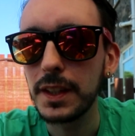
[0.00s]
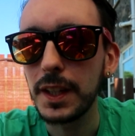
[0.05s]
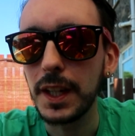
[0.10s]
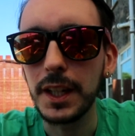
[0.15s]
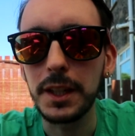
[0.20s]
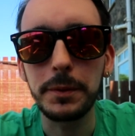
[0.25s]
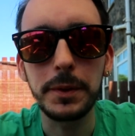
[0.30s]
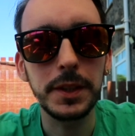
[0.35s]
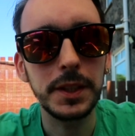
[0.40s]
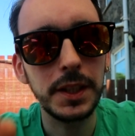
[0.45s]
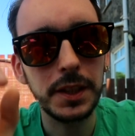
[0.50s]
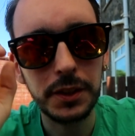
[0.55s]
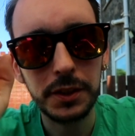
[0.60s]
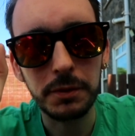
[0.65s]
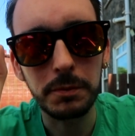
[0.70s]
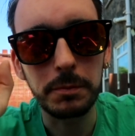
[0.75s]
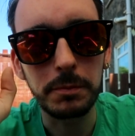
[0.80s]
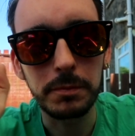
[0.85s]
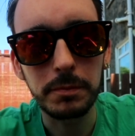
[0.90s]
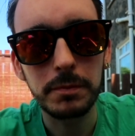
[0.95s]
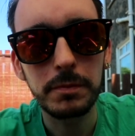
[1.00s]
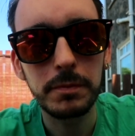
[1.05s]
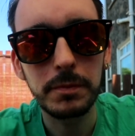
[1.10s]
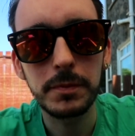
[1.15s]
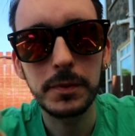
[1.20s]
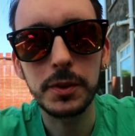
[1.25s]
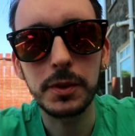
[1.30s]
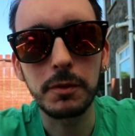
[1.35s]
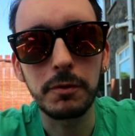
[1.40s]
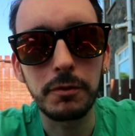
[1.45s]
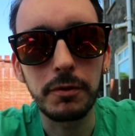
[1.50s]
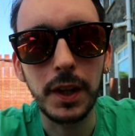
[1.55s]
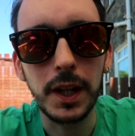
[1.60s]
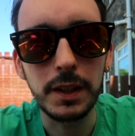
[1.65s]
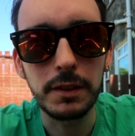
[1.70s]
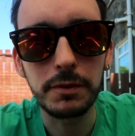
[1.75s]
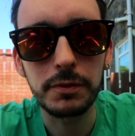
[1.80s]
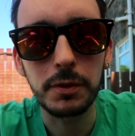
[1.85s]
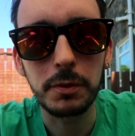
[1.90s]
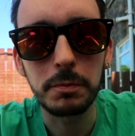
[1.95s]
anyways, here's some
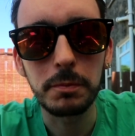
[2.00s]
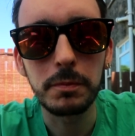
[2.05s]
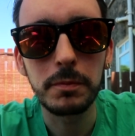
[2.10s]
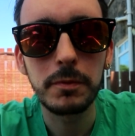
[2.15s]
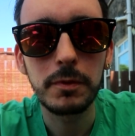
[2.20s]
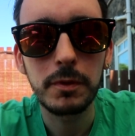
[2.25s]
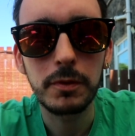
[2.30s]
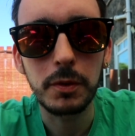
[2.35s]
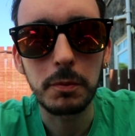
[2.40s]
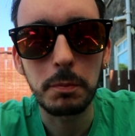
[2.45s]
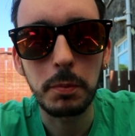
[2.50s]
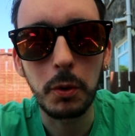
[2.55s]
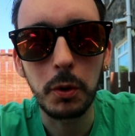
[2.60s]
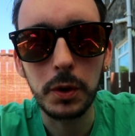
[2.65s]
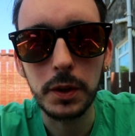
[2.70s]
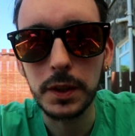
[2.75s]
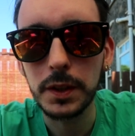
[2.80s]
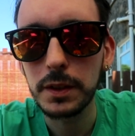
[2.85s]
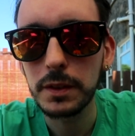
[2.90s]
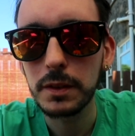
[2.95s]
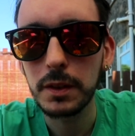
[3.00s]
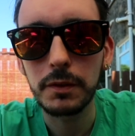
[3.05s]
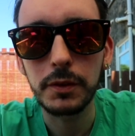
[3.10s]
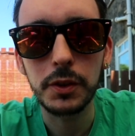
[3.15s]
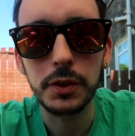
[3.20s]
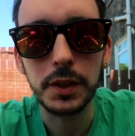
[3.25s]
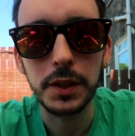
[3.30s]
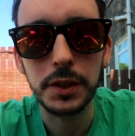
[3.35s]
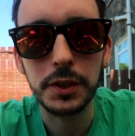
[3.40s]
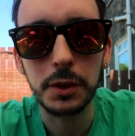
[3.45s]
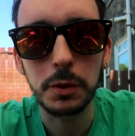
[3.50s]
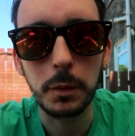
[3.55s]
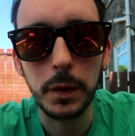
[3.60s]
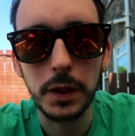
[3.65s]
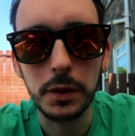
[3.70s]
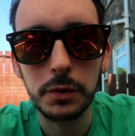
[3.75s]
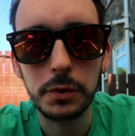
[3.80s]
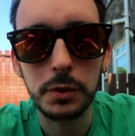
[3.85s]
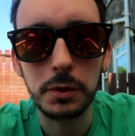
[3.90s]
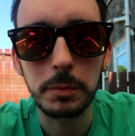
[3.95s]
flying from Polly. I've not done this in a
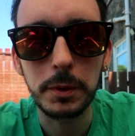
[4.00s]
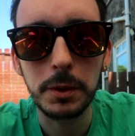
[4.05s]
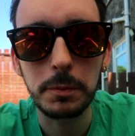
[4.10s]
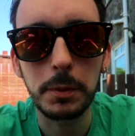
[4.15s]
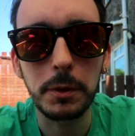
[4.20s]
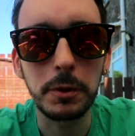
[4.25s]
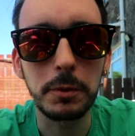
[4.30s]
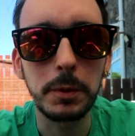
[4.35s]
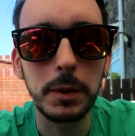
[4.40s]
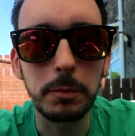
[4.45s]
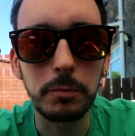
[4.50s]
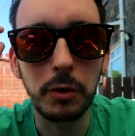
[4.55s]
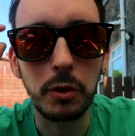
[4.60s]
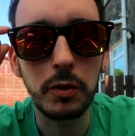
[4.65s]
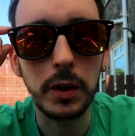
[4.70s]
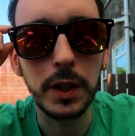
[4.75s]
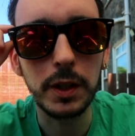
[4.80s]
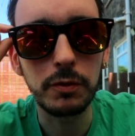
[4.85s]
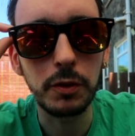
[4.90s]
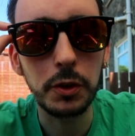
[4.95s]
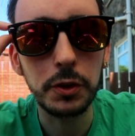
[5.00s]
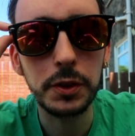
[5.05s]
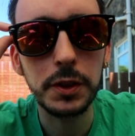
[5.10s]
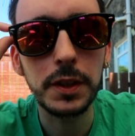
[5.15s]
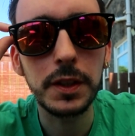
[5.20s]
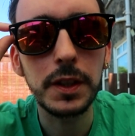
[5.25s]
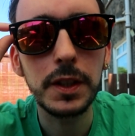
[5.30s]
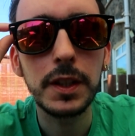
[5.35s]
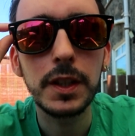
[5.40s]
while, so I might be a wee bit rusty.